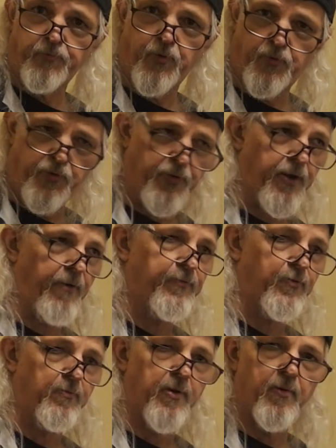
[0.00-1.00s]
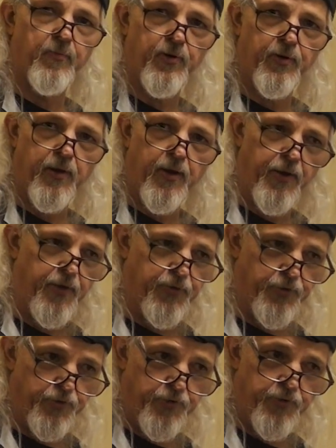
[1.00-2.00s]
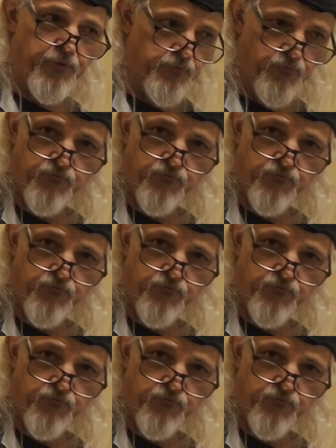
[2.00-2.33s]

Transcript: But we only have to remember Edgar,